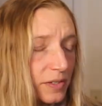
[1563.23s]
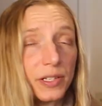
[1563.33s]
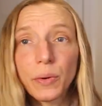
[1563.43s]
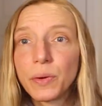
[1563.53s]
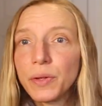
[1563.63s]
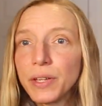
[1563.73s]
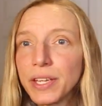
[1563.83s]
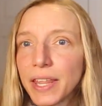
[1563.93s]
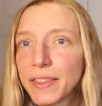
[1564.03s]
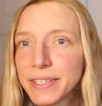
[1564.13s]
So
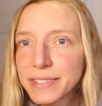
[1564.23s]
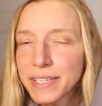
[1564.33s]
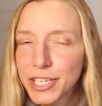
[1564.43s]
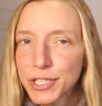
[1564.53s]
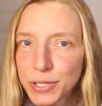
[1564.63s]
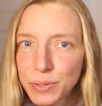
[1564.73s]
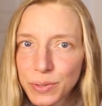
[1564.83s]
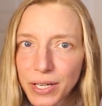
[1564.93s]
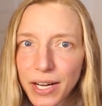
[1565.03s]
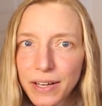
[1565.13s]
this
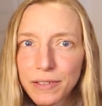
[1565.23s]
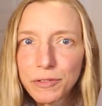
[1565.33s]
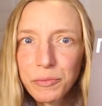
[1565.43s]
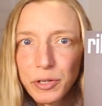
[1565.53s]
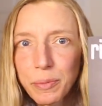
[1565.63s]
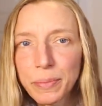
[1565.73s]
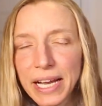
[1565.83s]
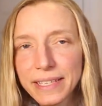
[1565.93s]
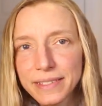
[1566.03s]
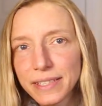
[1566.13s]
issue of Rib
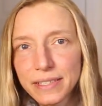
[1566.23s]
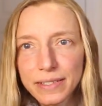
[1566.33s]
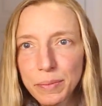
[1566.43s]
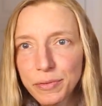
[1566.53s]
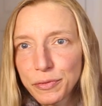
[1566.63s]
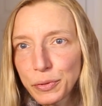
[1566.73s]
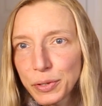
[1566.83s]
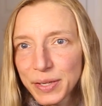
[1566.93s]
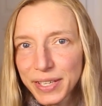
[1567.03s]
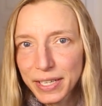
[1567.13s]
Magazine is up
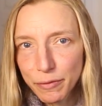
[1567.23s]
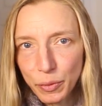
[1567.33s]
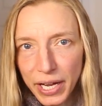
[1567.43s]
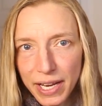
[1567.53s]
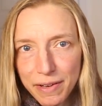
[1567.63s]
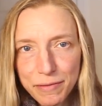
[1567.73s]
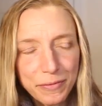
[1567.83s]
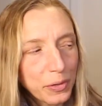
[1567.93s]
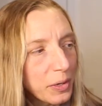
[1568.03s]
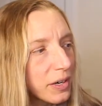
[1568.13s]
for the giveaway
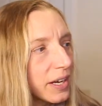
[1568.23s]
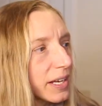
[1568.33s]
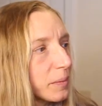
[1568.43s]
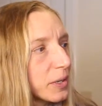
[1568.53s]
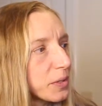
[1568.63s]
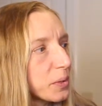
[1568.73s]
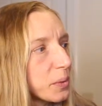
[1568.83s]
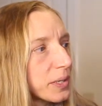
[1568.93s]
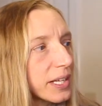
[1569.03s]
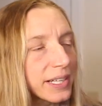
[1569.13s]
for anyone
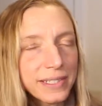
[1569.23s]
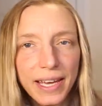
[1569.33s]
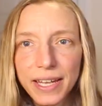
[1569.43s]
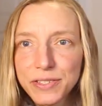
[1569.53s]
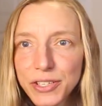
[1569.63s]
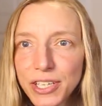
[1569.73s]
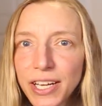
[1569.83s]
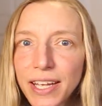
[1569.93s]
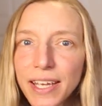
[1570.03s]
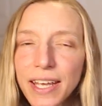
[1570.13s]
who would like to enter.
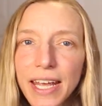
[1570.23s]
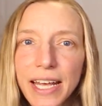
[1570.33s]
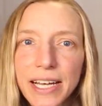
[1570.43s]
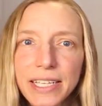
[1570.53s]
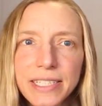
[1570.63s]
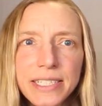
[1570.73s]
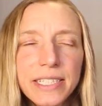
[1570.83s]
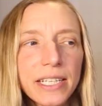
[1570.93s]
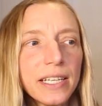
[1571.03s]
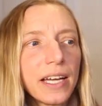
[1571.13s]
And
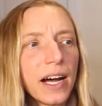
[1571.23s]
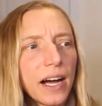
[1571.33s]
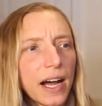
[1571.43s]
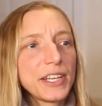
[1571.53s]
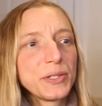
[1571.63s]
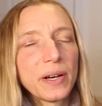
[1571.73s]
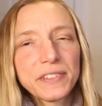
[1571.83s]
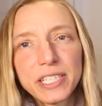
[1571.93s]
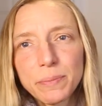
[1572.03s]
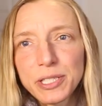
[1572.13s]
uh, I do have
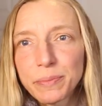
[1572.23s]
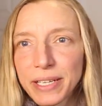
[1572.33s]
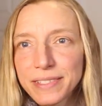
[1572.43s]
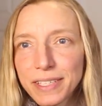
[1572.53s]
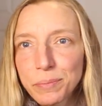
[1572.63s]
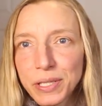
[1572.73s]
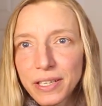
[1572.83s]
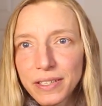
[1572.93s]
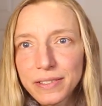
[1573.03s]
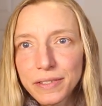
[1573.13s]
to keep it domestic
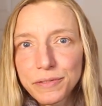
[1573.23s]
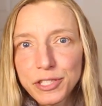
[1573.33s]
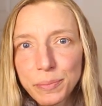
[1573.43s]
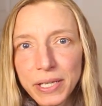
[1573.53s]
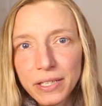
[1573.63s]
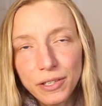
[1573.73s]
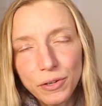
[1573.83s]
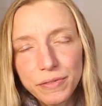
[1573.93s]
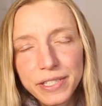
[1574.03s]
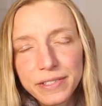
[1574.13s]
because of shipping and
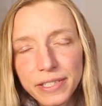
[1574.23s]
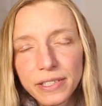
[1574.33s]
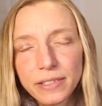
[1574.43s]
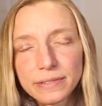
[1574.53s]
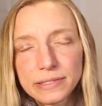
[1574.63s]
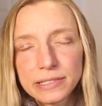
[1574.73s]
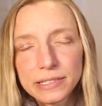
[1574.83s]
COVID still.